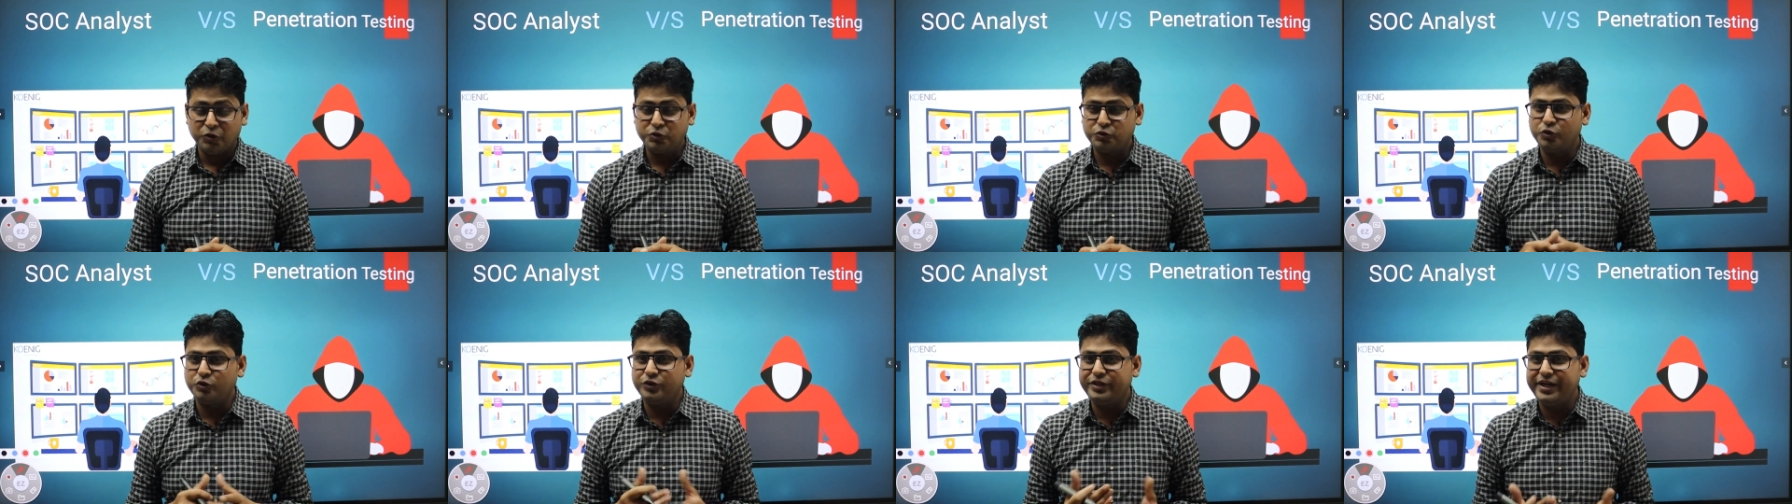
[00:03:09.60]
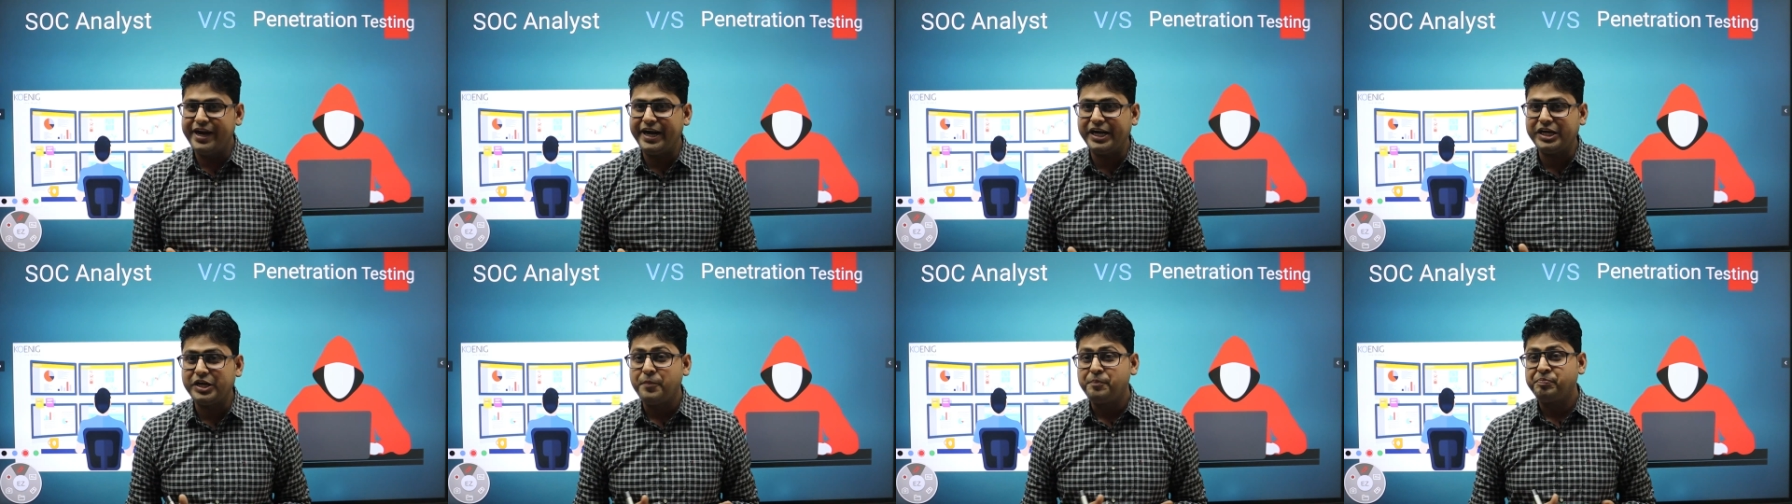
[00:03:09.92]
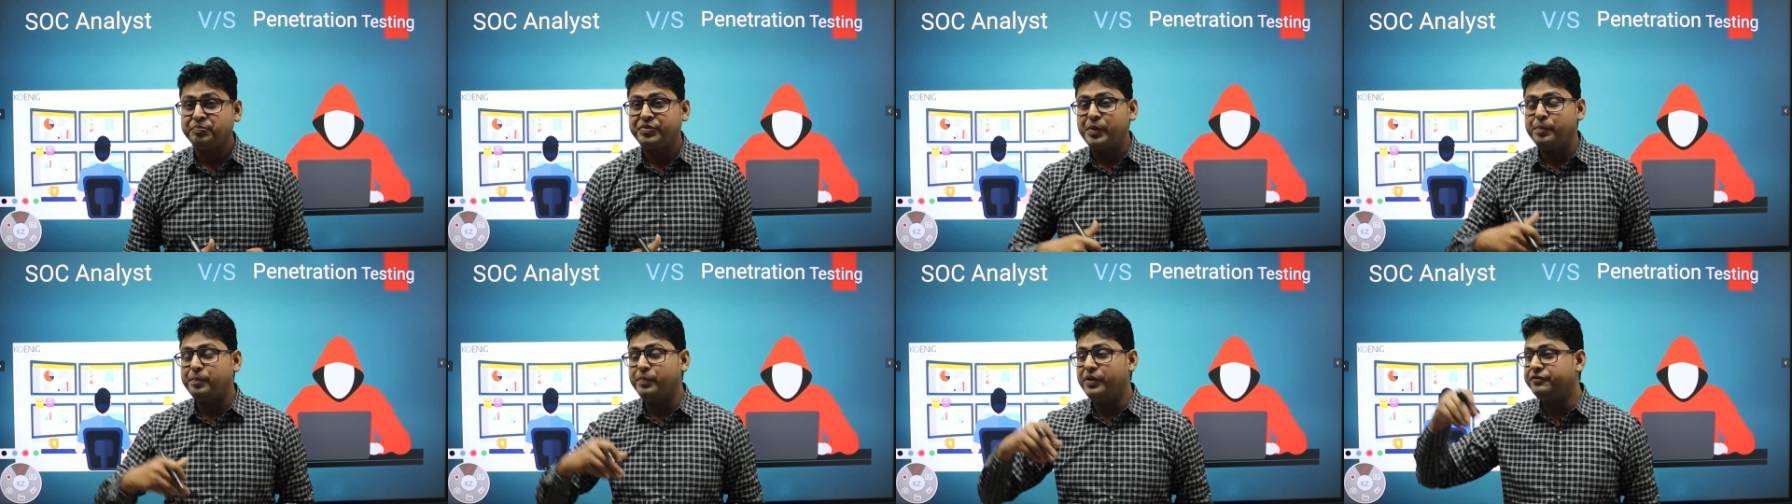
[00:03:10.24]
So
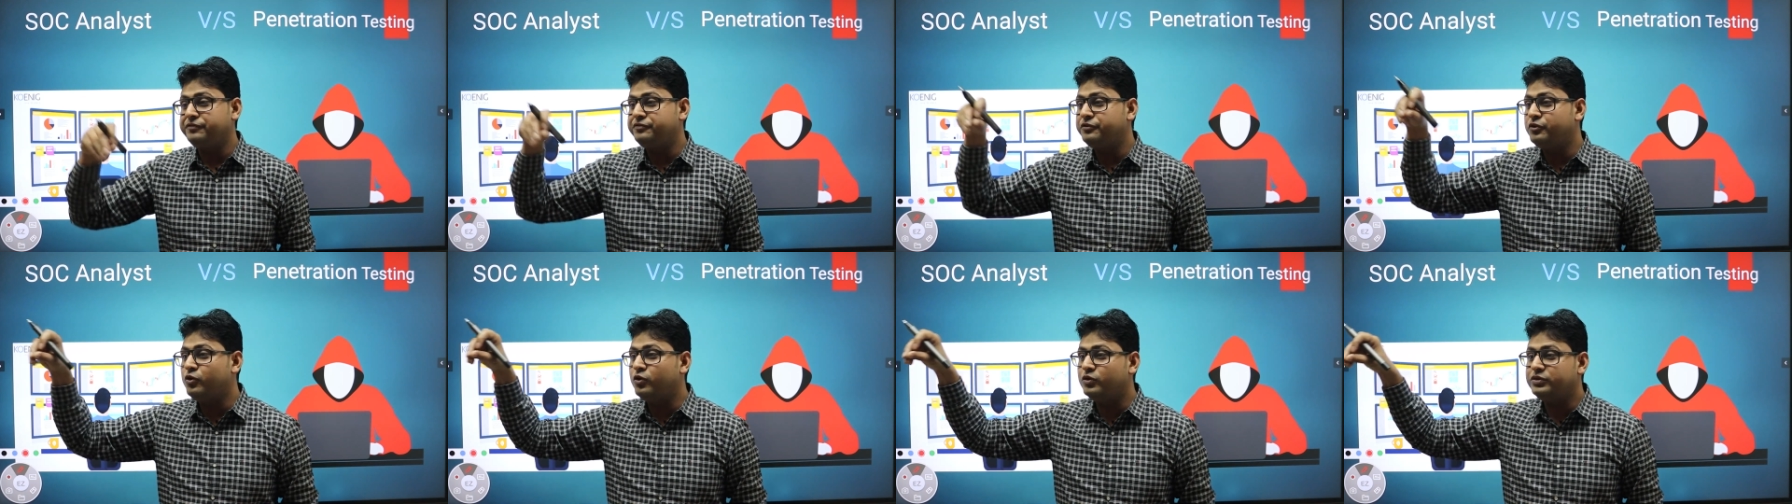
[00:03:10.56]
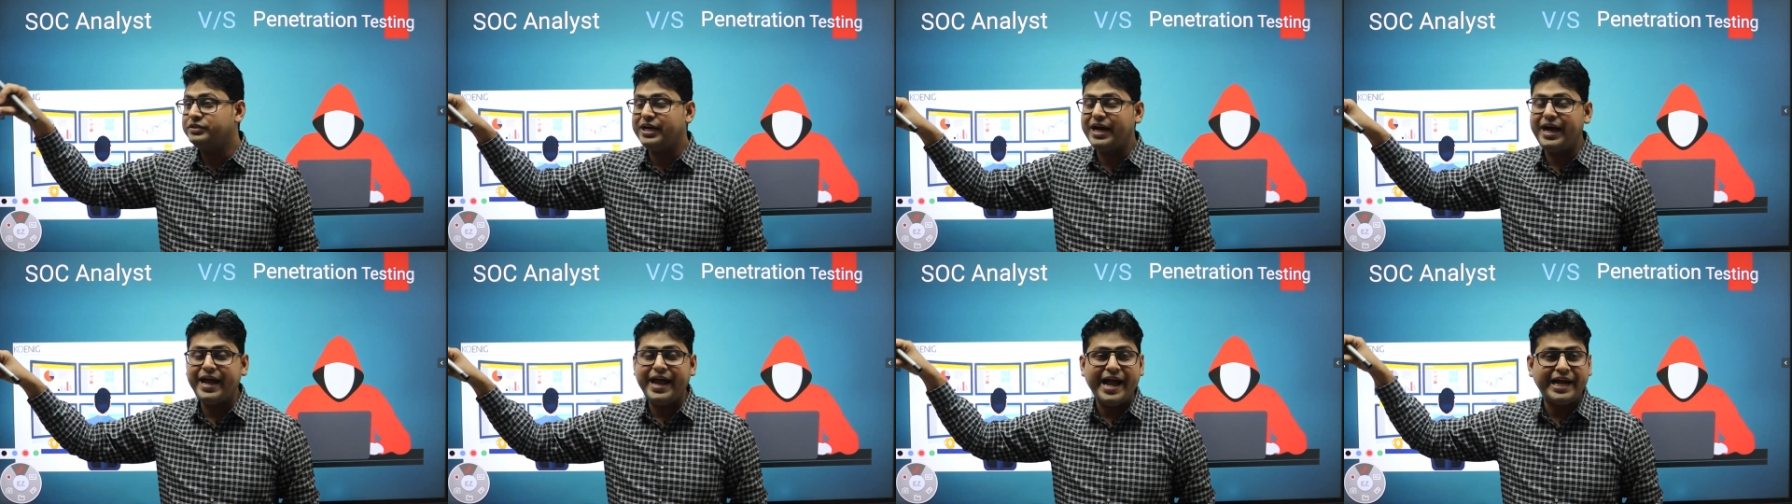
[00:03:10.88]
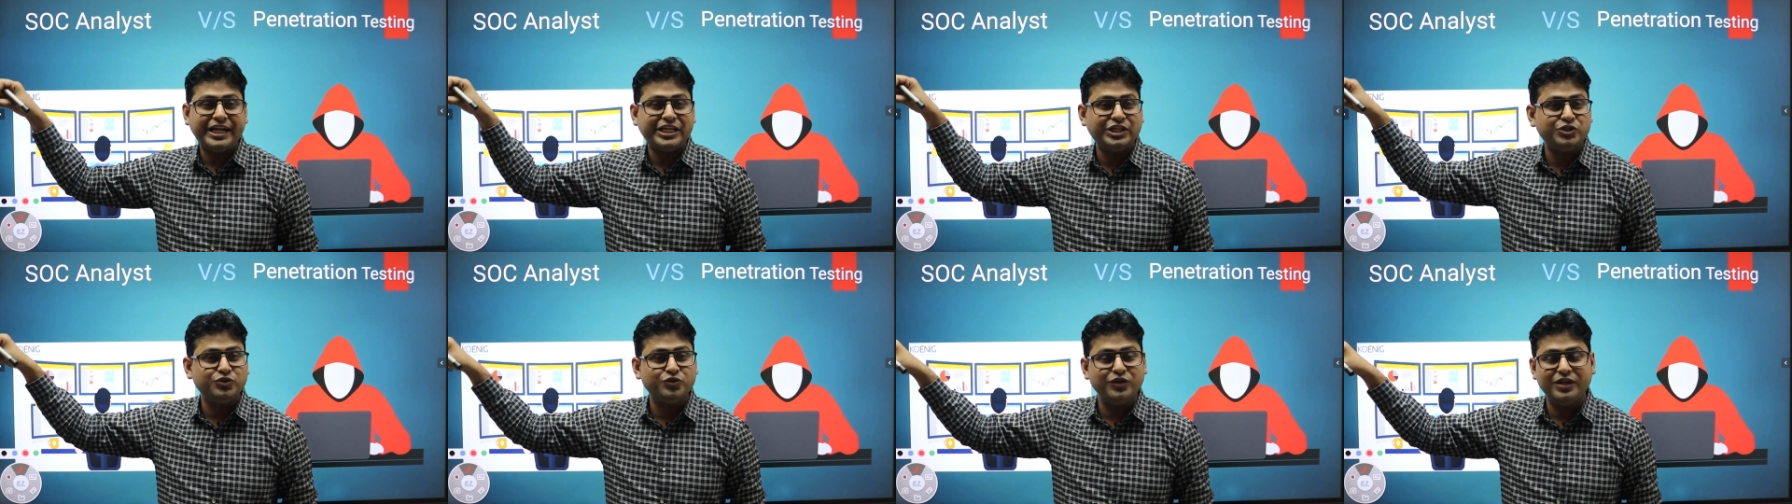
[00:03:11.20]
that before the
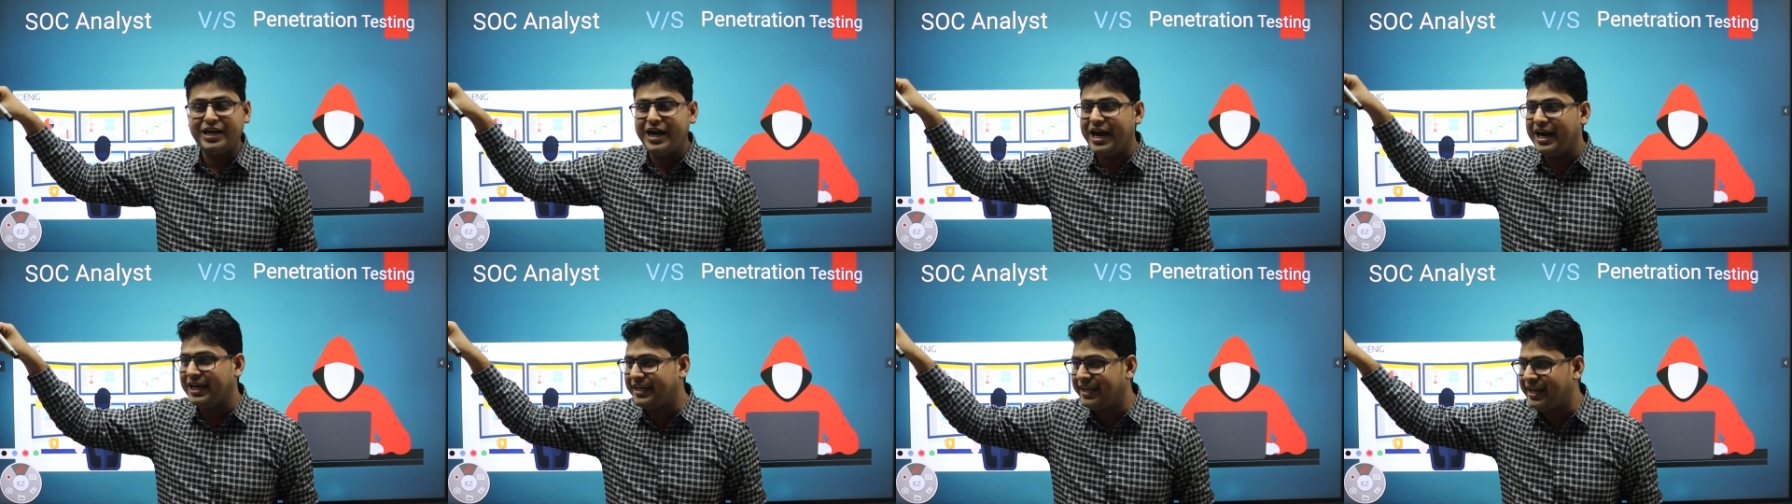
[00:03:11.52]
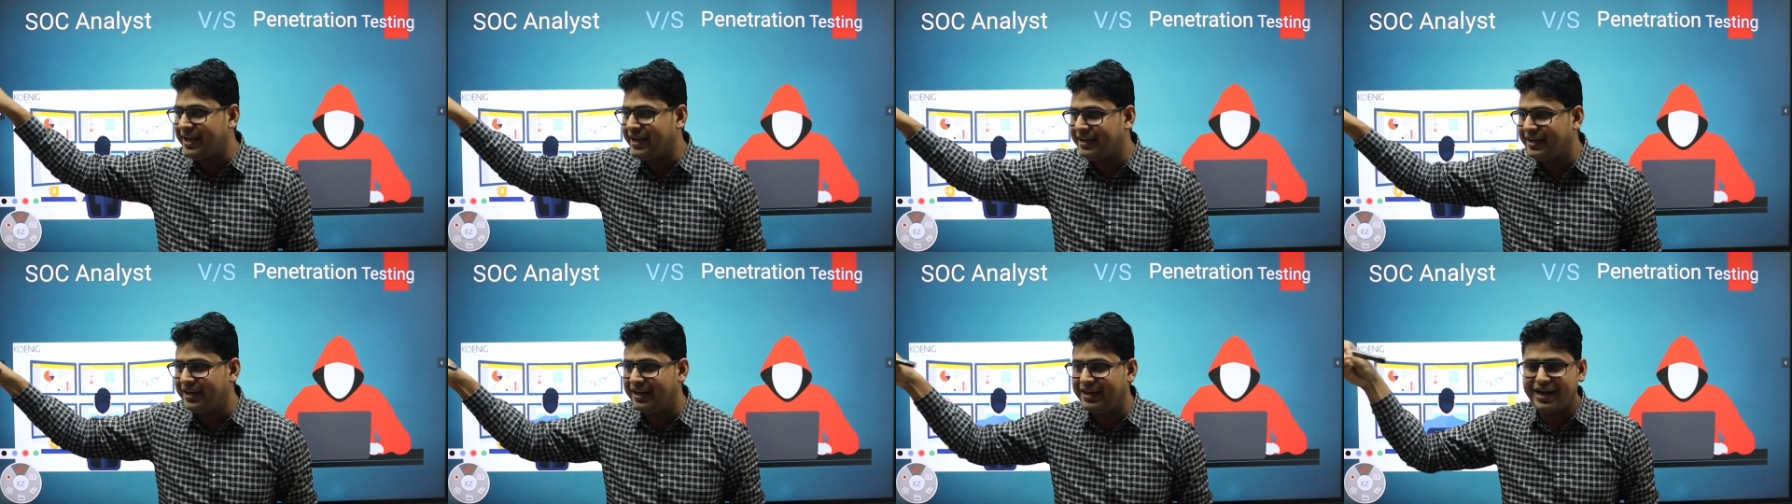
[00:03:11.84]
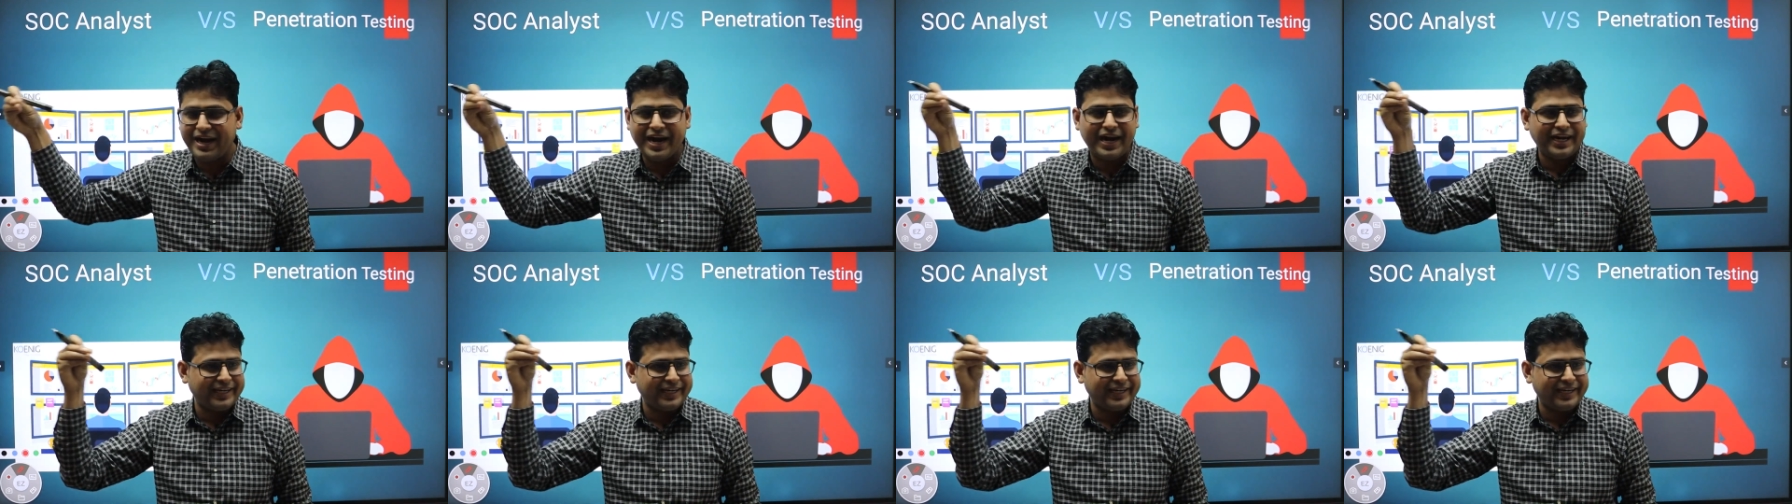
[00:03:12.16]
actual attacker